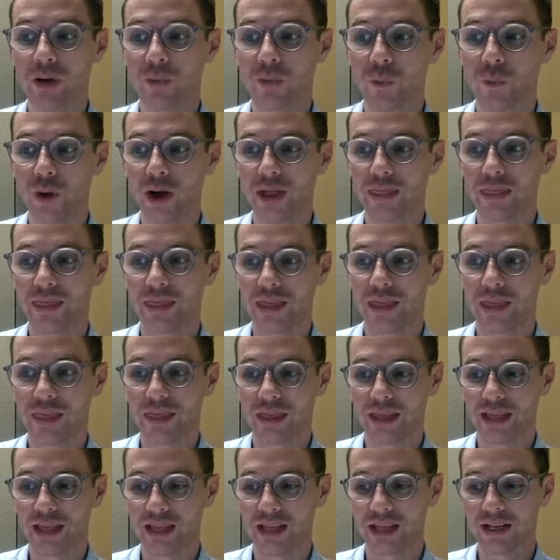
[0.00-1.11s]
what the
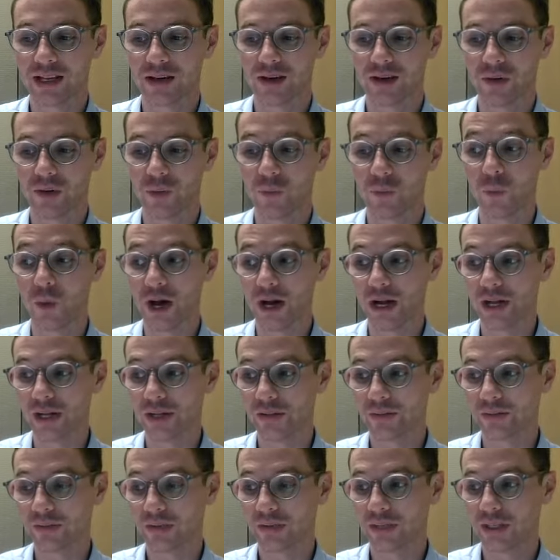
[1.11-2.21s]
thing
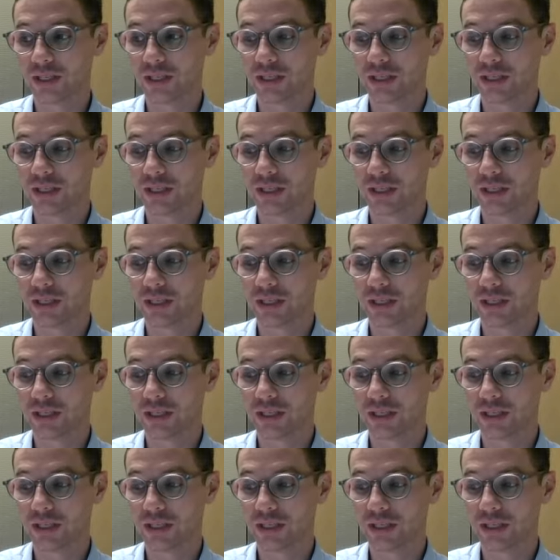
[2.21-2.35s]
was.